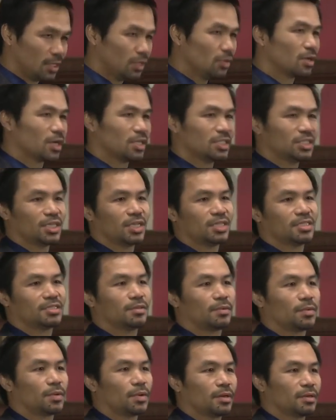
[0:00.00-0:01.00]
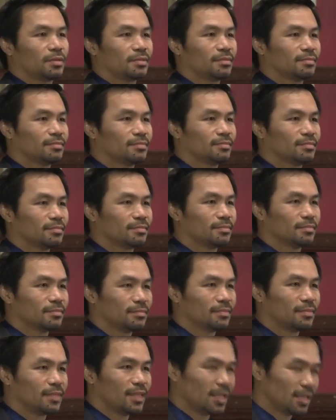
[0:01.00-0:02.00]
you can change the world.
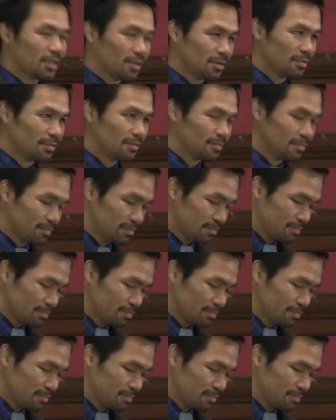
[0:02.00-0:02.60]
Thank you.